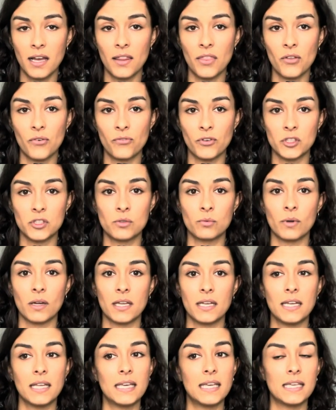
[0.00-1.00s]
The first
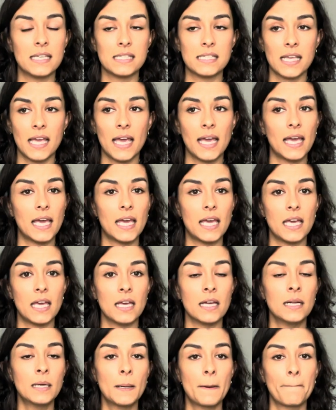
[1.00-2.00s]
one is
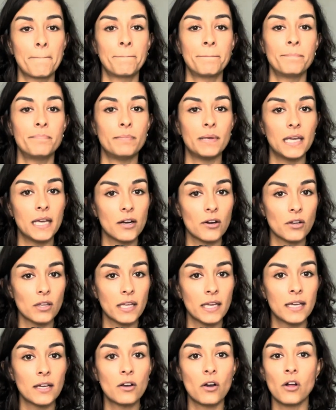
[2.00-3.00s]
a beginner
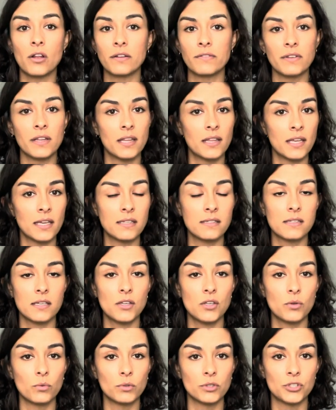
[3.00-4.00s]
link, all of the things
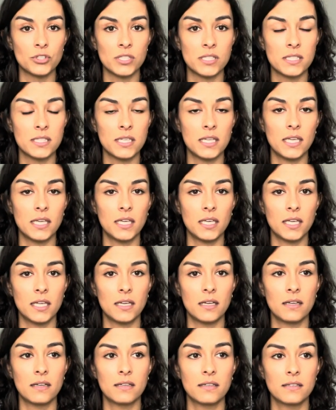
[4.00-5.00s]
that you will just
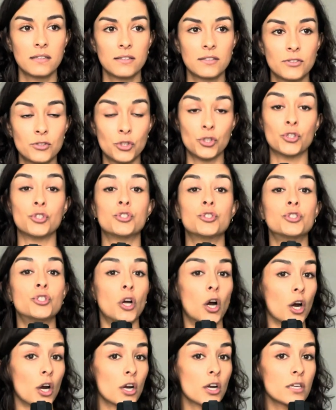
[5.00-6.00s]
need to
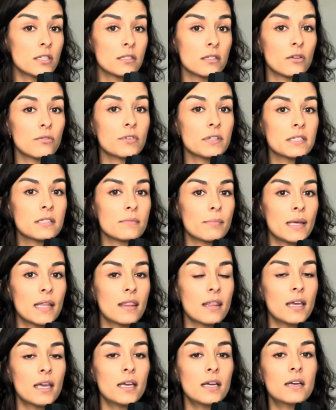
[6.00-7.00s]
start
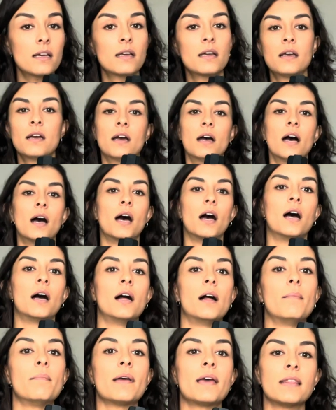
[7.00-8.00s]
silversmithing.
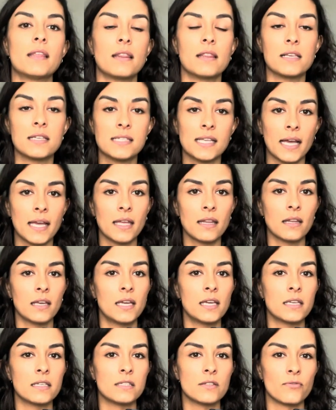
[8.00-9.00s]
And then the second
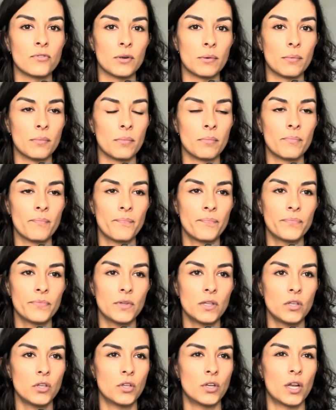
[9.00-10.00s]
link is for,
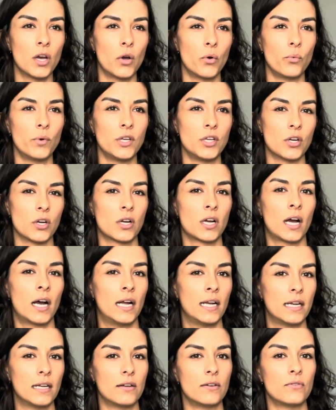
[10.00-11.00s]
when you're
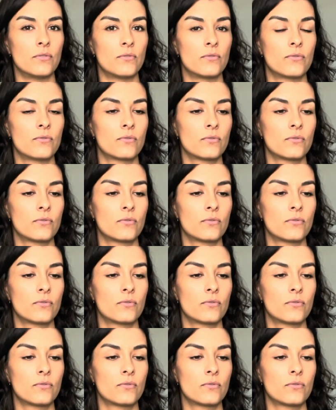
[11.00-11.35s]
kind of